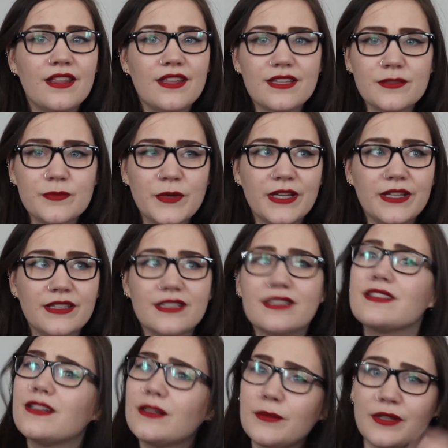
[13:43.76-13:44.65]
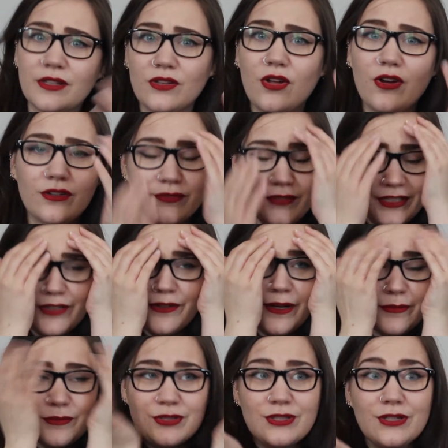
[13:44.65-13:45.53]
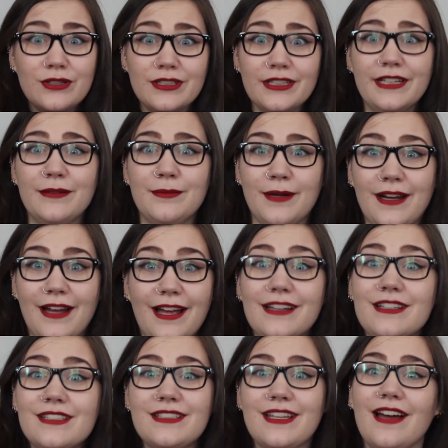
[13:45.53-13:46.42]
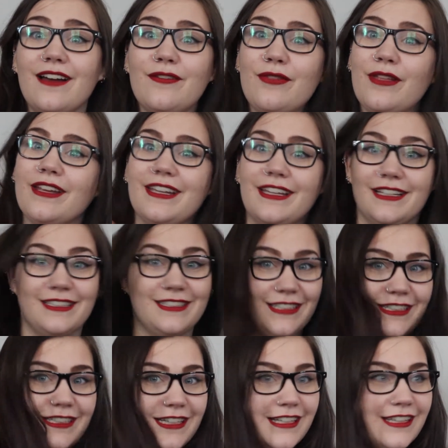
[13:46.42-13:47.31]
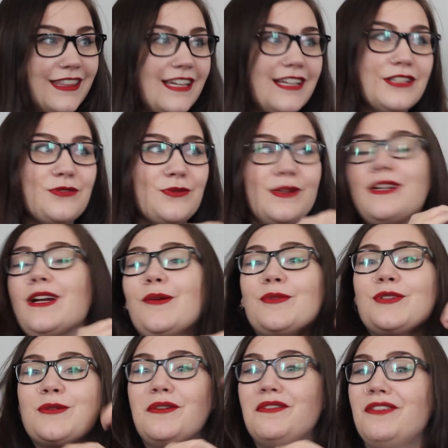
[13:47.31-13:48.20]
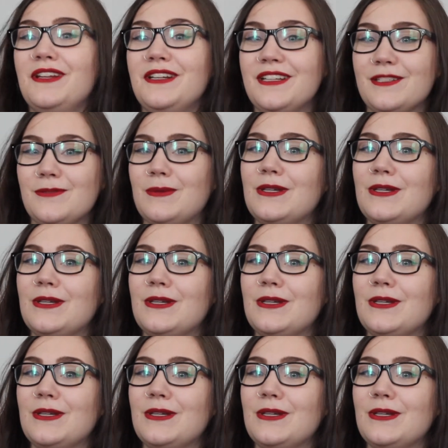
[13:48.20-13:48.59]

this is gonna be a long video, I'm sorry, but I just have like exciting things when it comes to my fitness,